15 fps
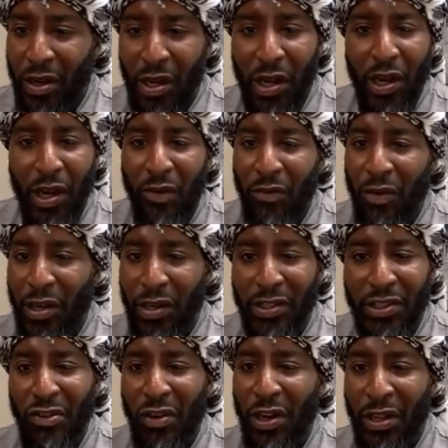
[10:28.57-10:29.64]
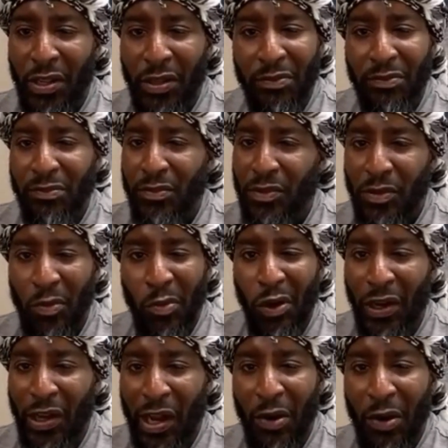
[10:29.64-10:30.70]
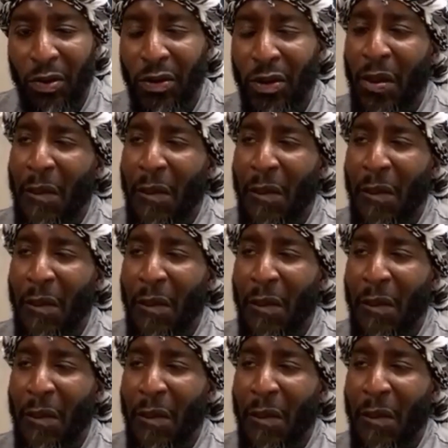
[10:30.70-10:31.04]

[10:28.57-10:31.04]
run, train, workout.